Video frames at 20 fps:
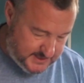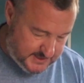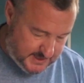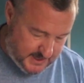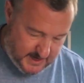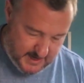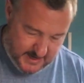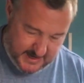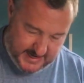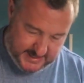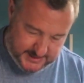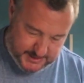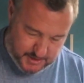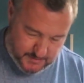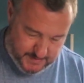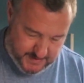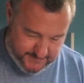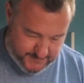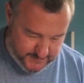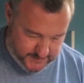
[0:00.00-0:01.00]
is an
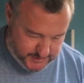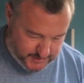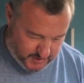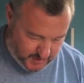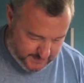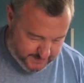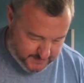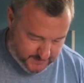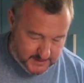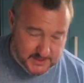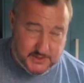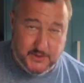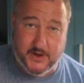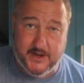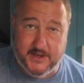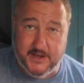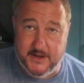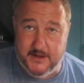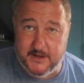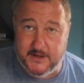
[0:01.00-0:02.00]
extra bit for a tripod, so I
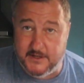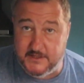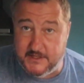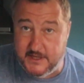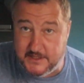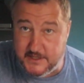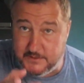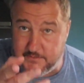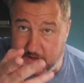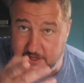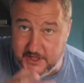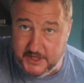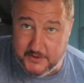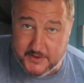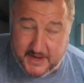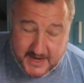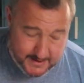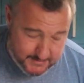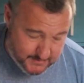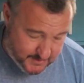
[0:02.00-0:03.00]
can, because this is my new
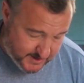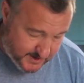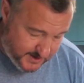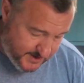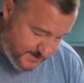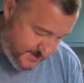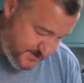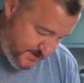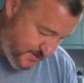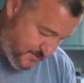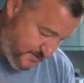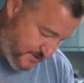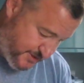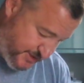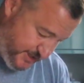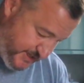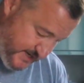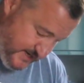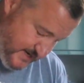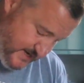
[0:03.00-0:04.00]
camera you're
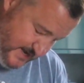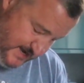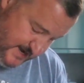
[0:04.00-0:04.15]
watching.